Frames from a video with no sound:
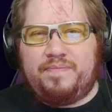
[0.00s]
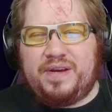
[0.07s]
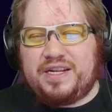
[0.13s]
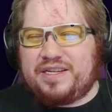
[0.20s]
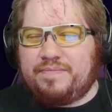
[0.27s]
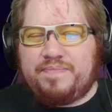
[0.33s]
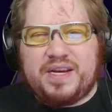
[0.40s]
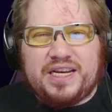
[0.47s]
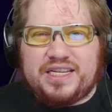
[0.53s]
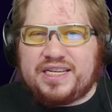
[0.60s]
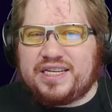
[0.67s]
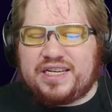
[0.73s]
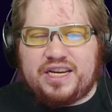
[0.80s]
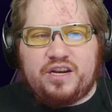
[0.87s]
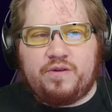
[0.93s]
and
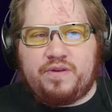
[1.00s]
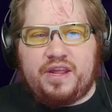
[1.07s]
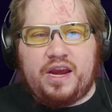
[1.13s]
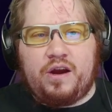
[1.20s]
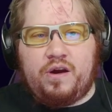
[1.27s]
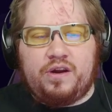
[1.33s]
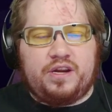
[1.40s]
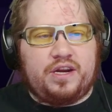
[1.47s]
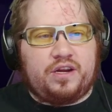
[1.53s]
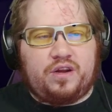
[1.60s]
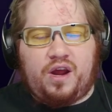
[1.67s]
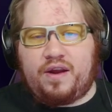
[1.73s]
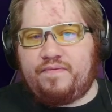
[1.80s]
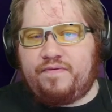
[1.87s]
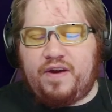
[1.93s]
pieces here and there and did a
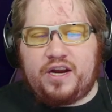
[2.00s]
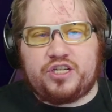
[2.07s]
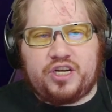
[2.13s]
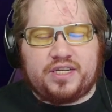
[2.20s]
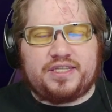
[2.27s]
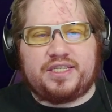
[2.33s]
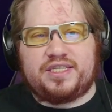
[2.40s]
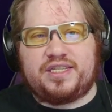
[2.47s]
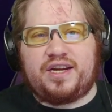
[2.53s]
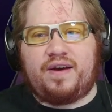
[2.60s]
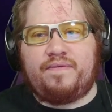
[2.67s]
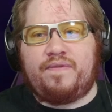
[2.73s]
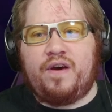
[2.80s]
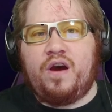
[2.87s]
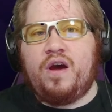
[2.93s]
lot of franchise and
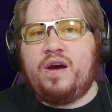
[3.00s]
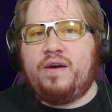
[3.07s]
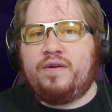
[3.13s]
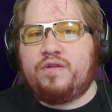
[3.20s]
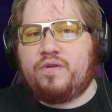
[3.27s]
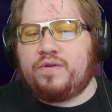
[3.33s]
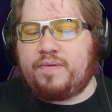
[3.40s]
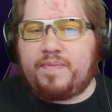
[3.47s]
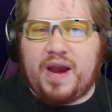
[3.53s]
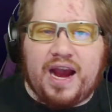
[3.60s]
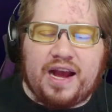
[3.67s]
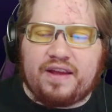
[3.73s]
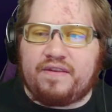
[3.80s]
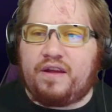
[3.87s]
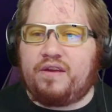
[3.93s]
stuff through the
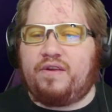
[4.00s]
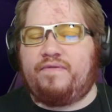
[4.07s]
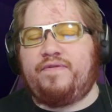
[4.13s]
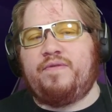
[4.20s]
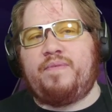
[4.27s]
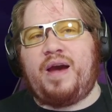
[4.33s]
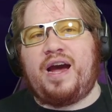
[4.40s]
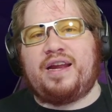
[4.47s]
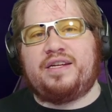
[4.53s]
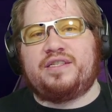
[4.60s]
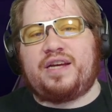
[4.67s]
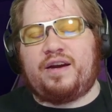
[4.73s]
past few Maddens.